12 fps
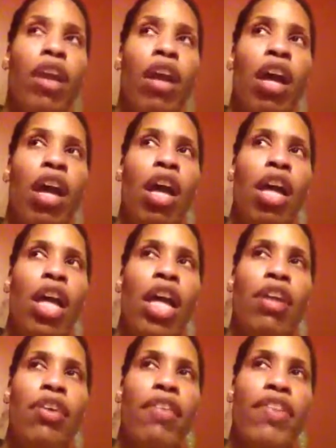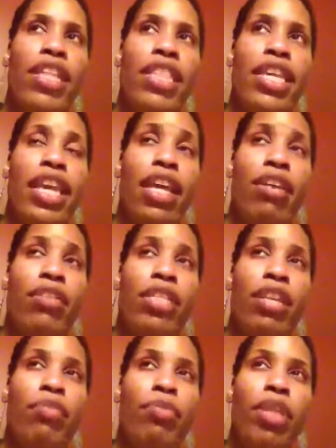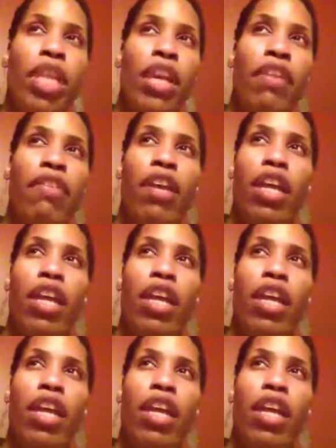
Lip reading: I don't have anything else, I don't believe.